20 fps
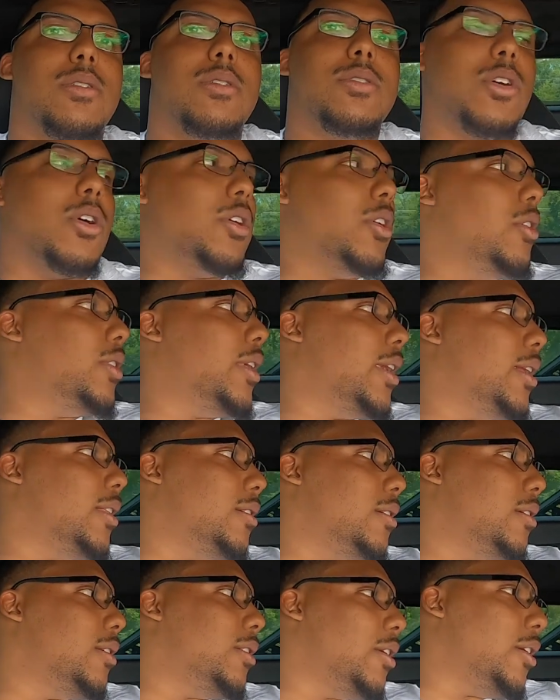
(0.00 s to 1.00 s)
So you think
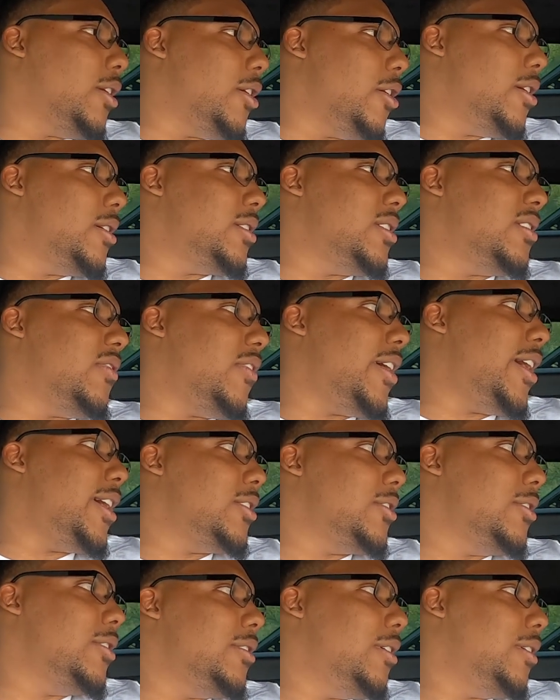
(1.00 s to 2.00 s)
the Urus is
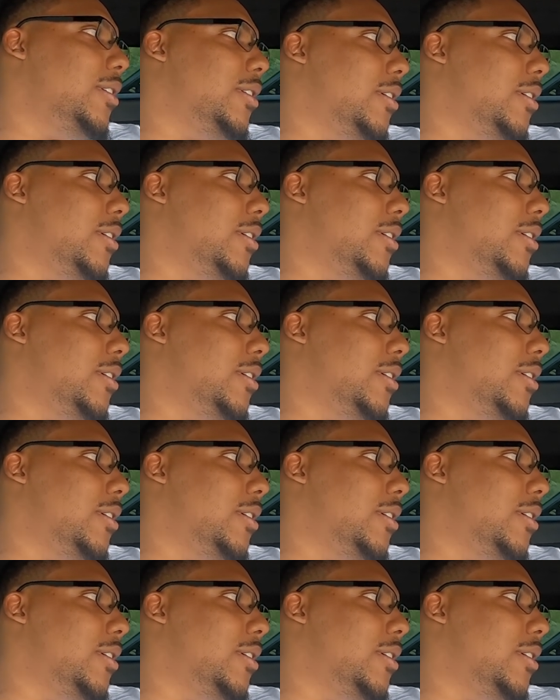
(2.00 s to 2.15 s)
faster?